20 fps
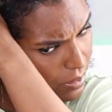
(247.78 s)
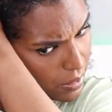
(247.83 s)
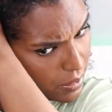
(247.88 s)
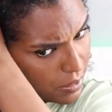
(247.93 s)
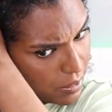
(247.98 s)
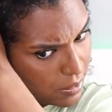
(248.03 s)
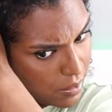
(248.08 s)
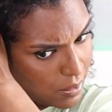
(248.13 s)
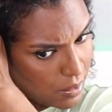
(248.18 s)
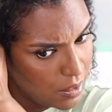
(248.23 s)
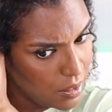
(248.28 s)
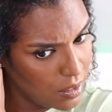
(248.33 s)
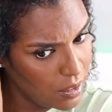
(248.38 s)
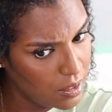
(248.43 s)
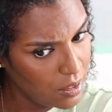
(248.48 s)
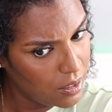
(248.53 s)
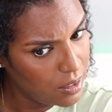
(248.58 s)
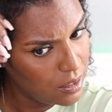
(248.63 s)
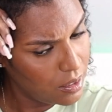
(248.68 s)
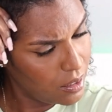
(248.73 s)

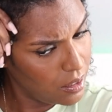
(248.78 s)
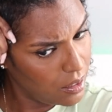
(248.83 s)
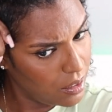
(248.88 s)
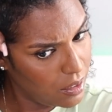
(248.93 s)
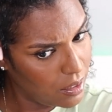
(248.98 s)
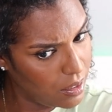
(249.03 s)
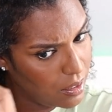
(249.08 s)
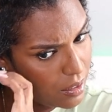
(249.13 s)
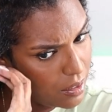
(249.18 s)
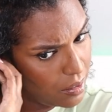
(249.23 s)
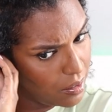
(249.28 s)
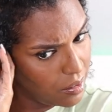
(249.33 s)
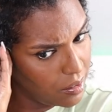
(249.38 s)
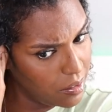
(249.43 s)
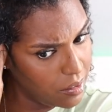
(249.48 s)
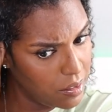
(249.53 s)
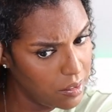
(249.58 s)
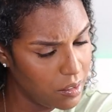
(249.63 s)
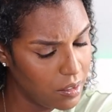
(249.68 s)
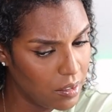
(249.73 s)

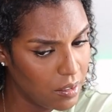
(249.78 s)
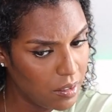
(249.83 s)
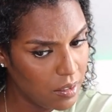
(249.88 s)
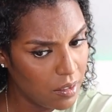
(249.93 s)
(silence)